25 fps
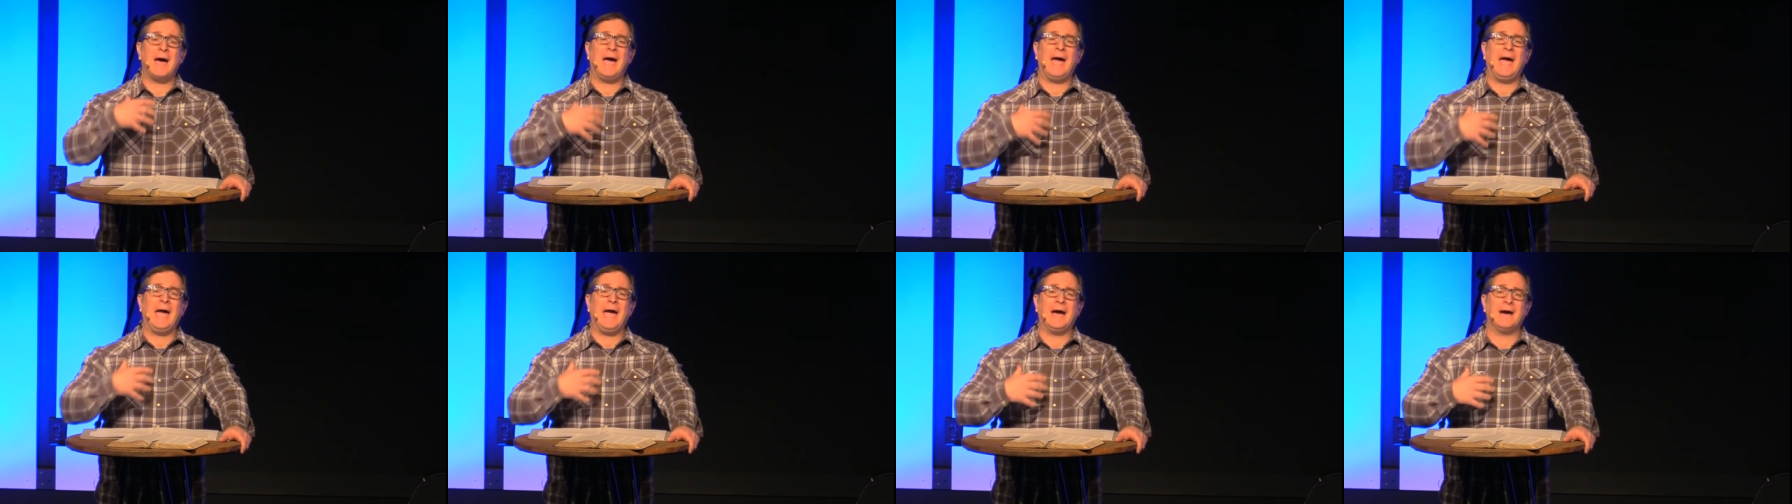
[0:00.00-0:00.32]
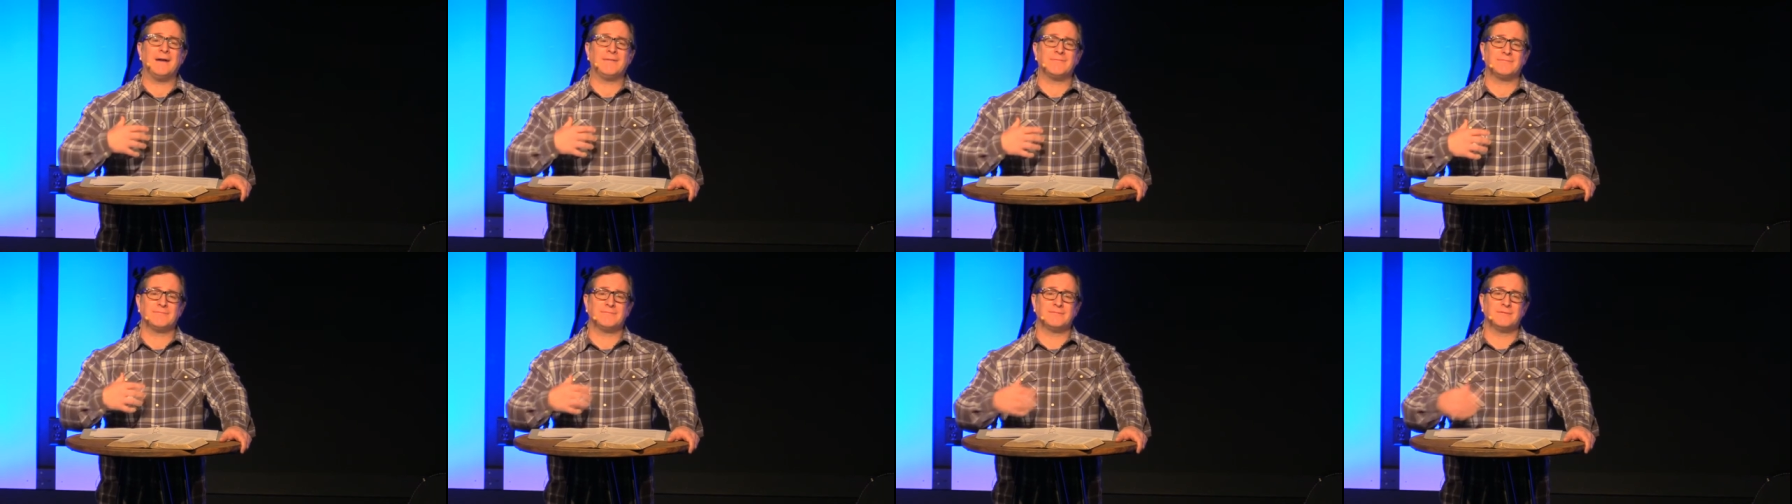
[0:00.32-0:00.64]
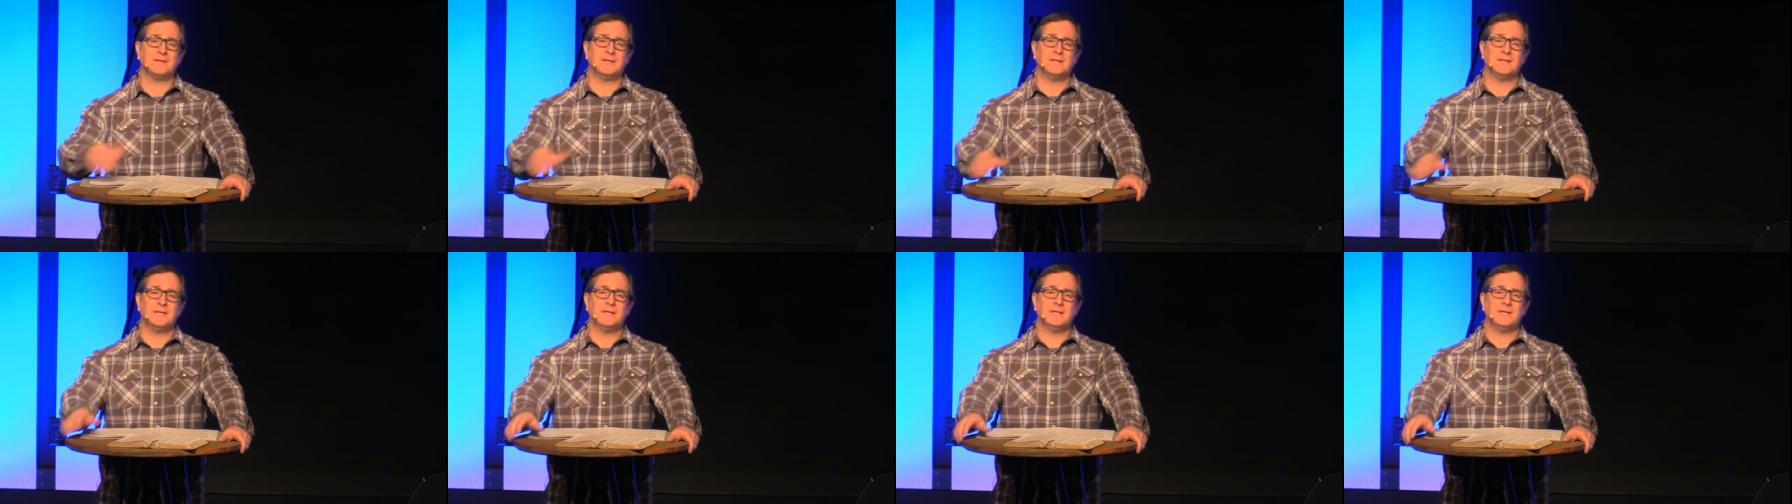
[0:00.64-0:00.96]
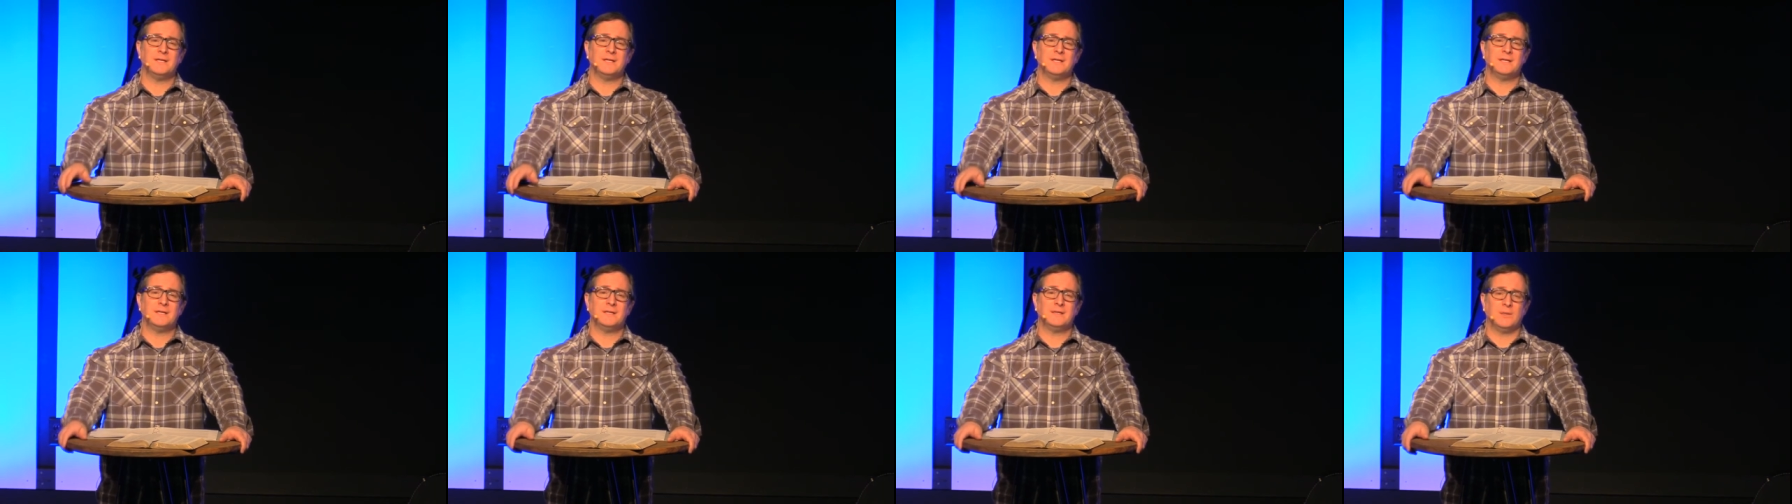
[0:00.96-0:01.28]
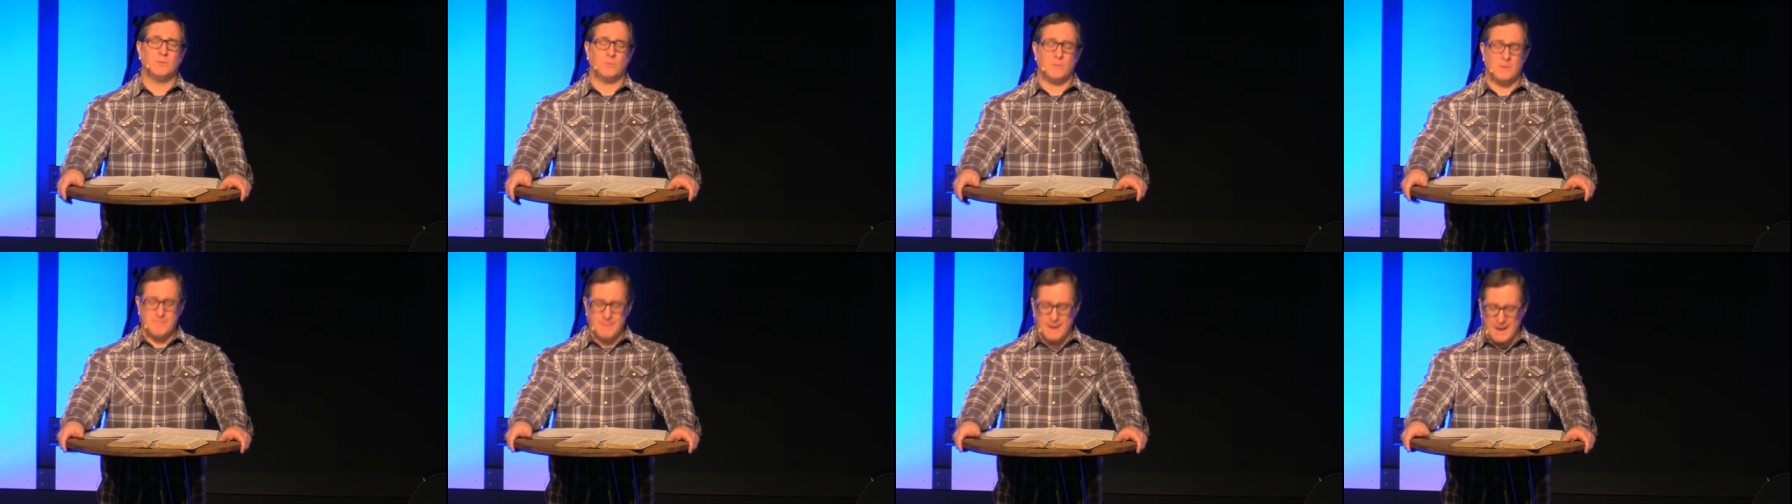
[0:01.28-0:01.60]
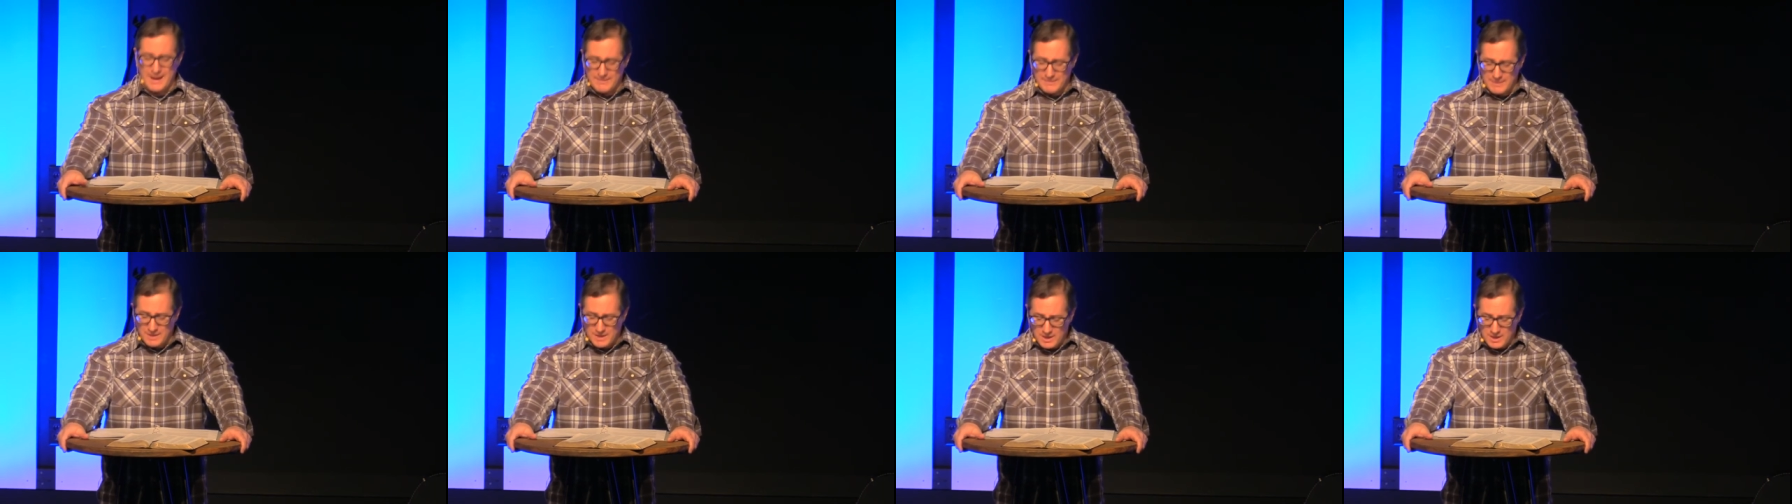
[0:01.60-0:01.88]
behalf, that we might